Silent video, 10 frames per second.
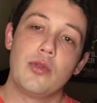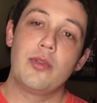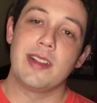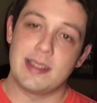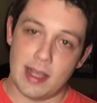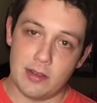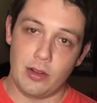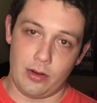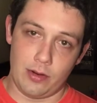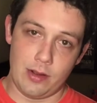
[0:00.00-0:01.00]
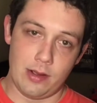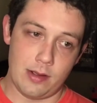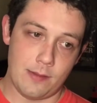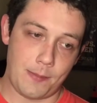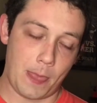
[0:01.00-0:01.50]
contender,
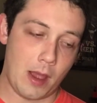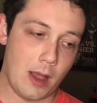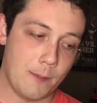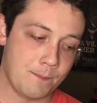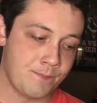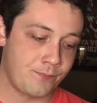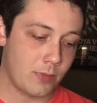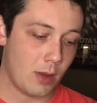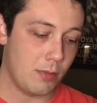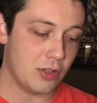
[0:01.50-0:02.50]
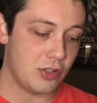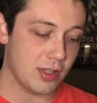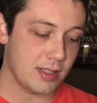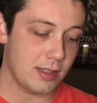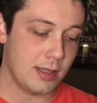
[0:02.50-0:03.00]
um, but just